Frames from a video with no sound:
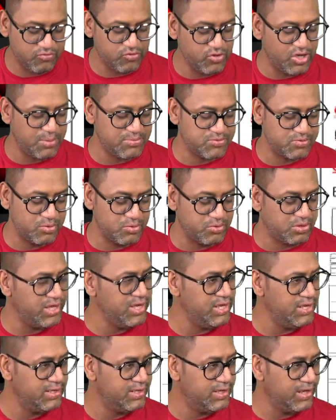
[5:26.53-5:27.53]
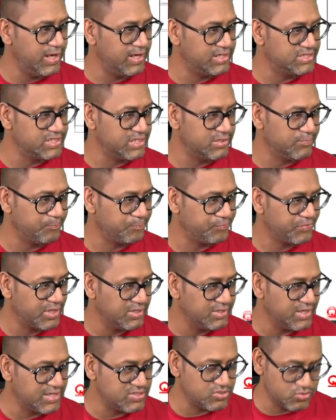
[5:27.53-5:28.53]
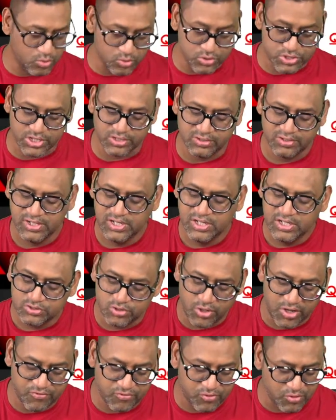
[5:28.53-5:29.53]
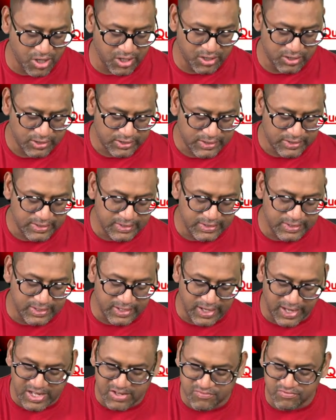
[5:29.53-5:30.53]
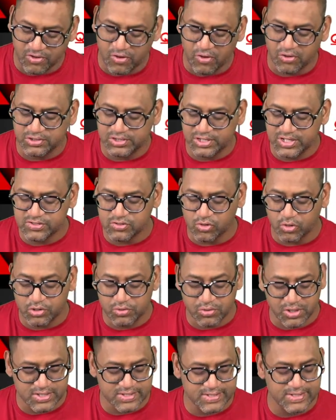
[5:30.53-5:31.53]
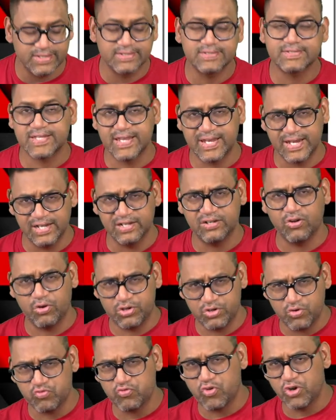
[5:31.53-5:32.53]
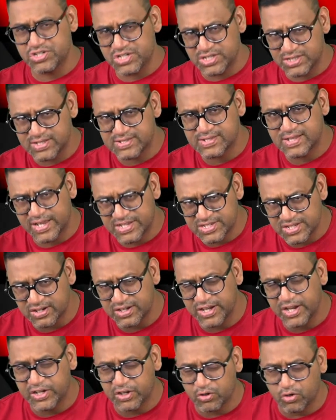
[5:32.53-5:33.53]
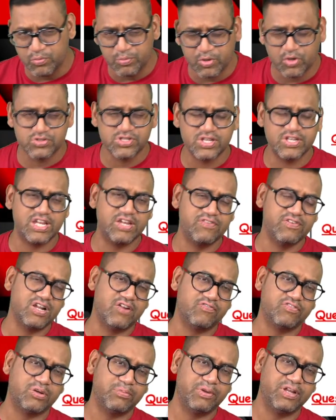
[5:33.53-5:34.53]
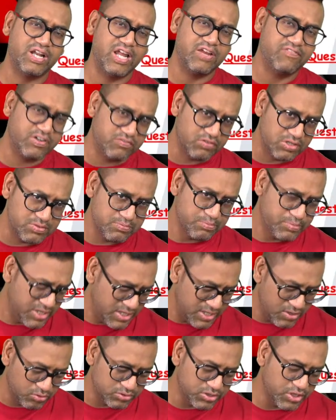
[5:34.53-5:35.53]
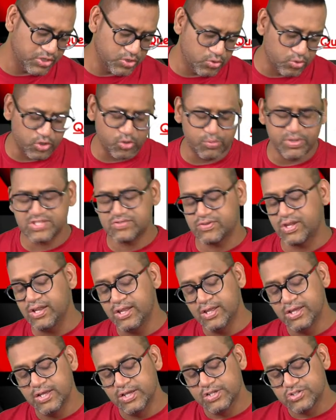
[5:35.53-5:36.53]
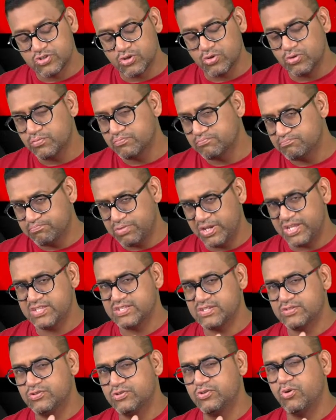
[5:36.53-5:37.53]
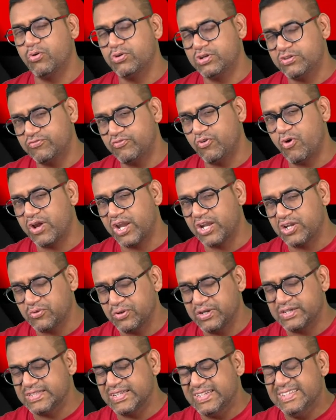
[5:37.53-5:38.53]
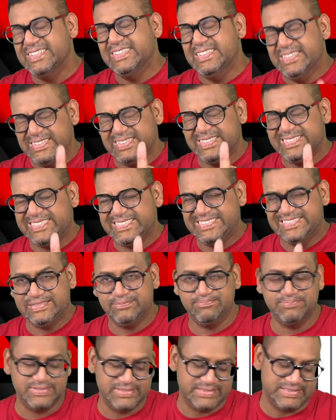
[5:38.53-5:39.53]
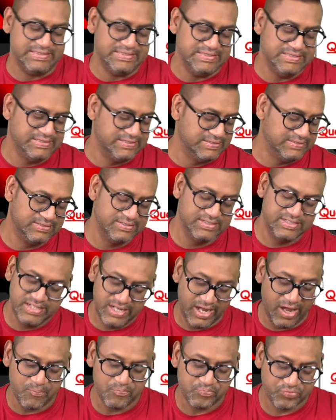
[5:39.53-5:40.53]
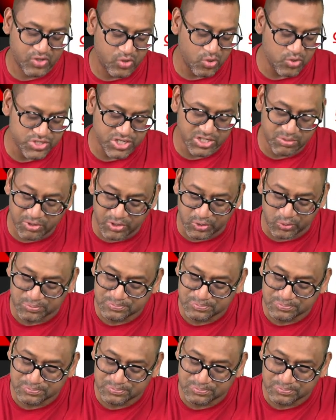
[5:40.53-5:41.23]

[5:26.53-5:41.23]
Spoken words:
absolutely correct, Ji. Next question. So if you are live on this, or you are seeing it, or you are watching this lecture later on, because even after being live, it will be on the YouTube as well. So please don't forget to hit the like button. Yeah, question number 2.